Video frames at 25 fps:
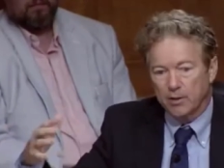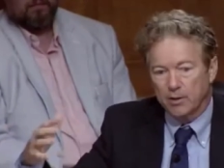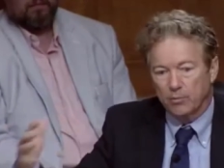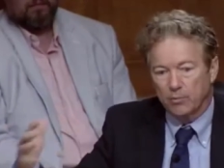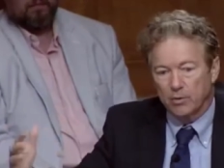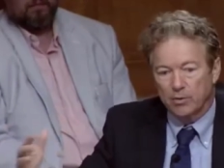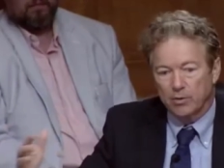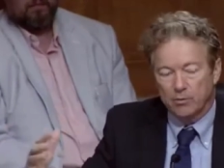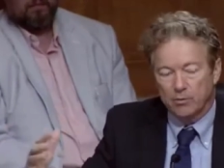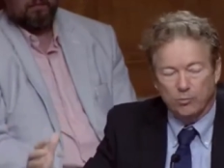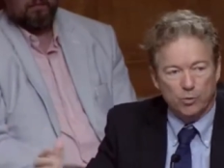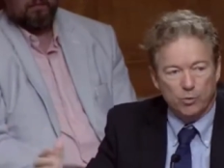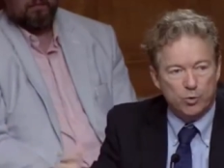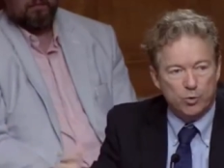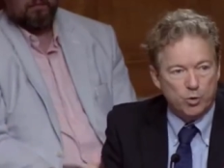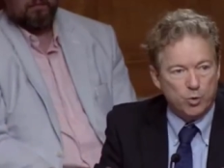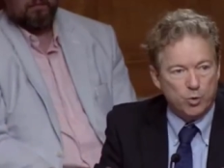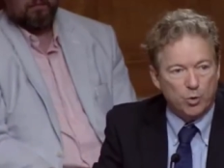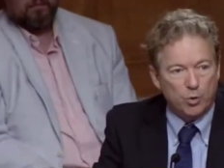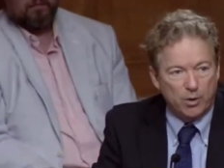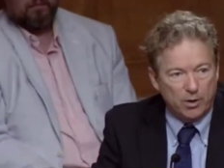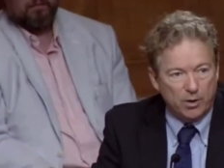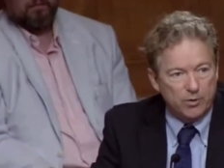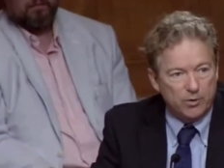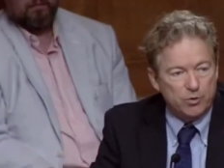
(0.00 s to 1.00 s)
We're, we're
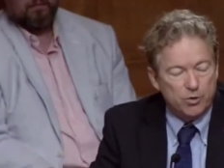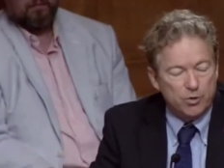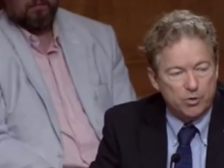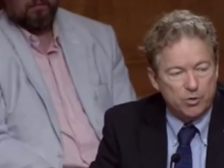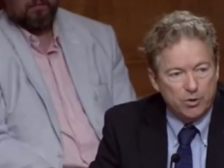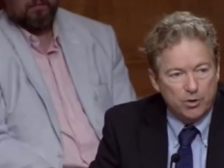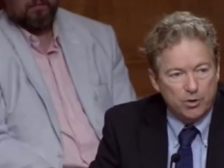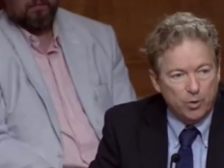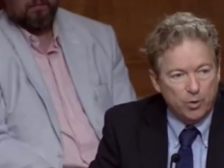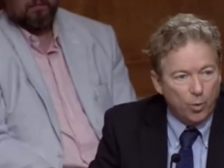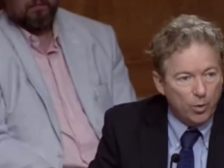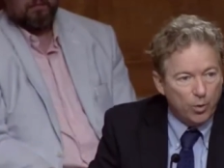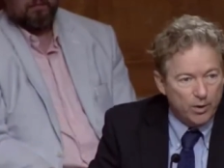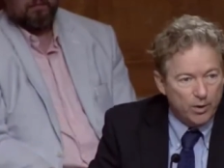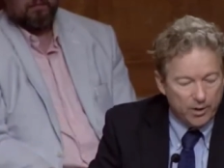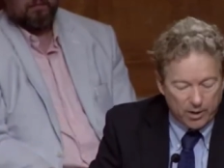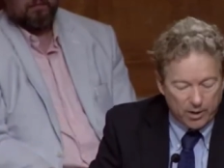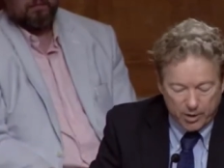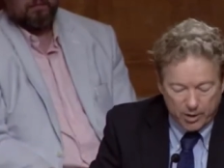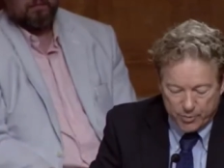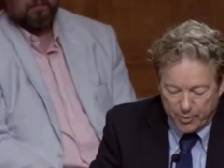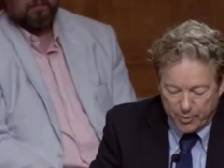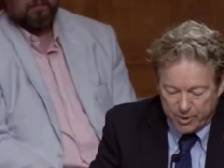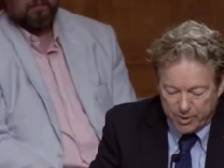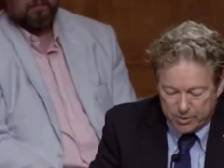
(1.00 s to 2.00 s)
short on just the ordinary
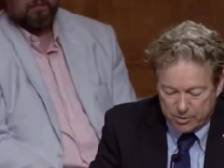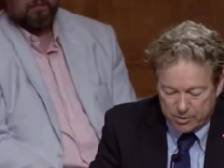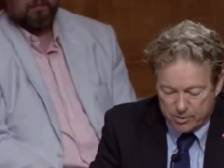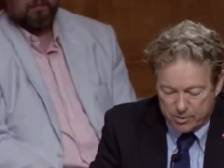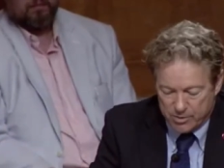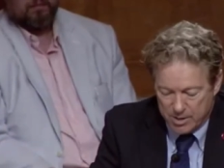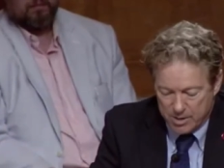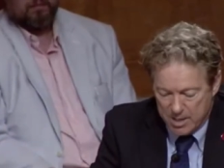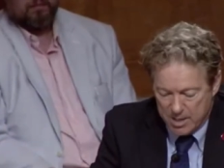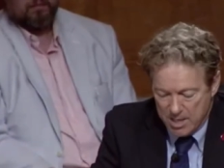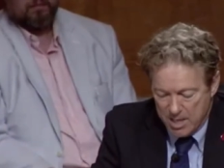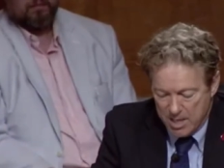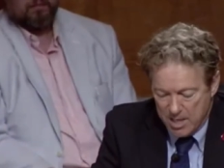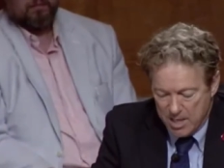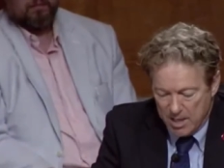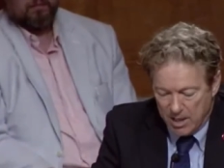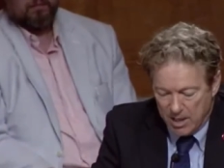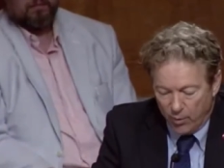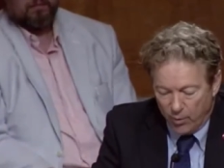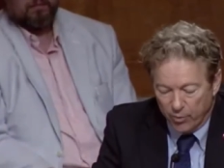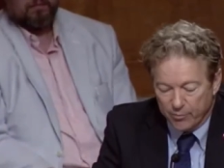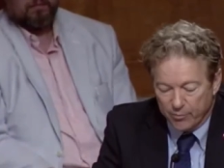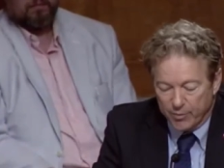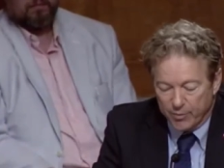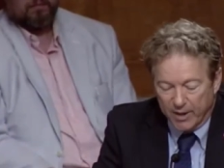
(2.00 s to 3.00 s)
expenses,
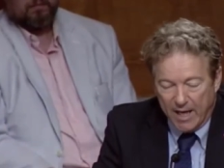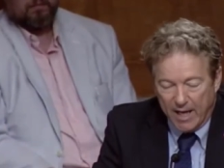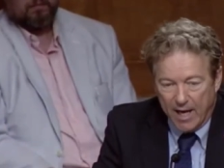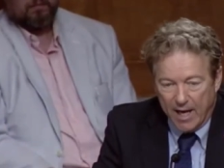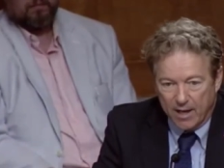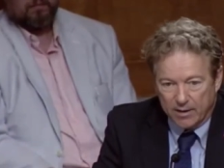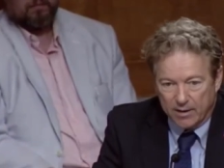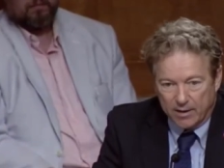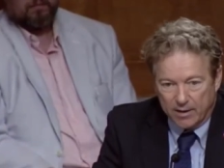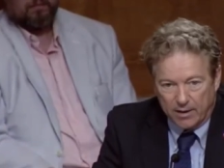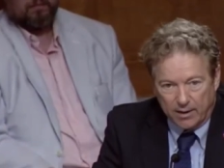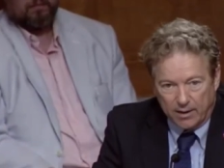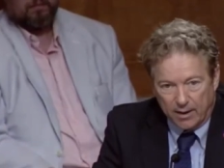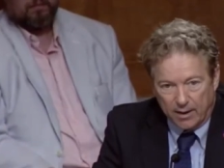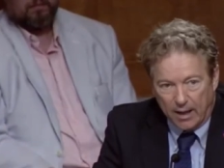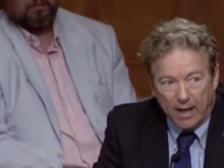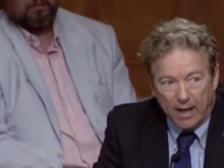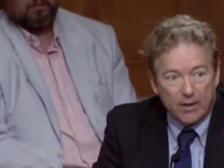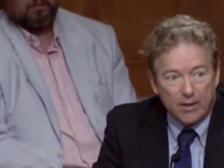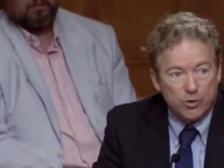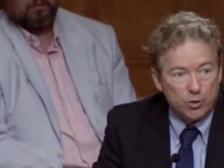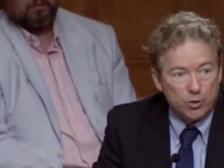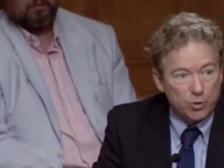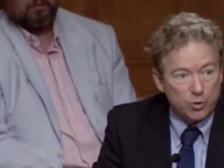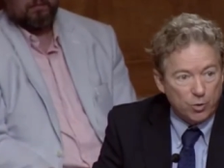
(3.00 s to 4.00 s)
and we've been adding
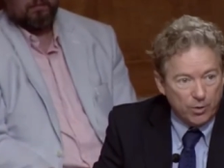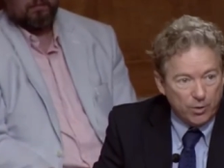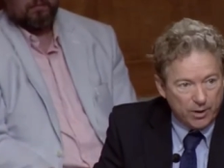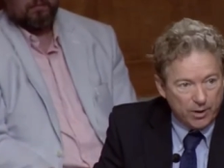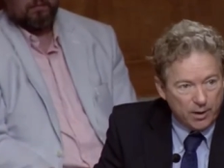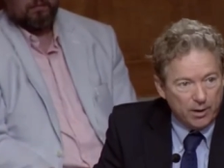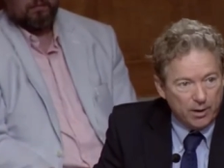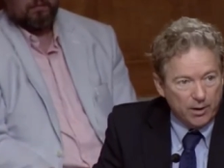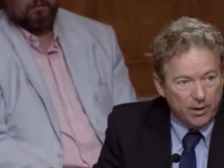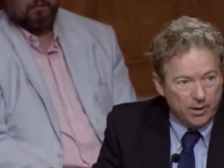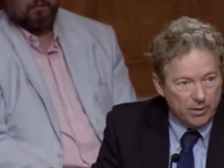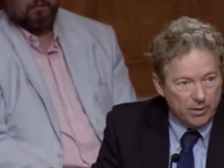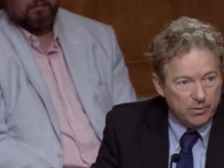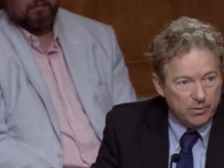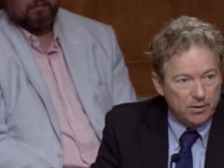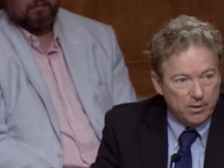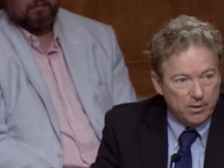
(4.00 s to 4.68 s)
extraordinary uh,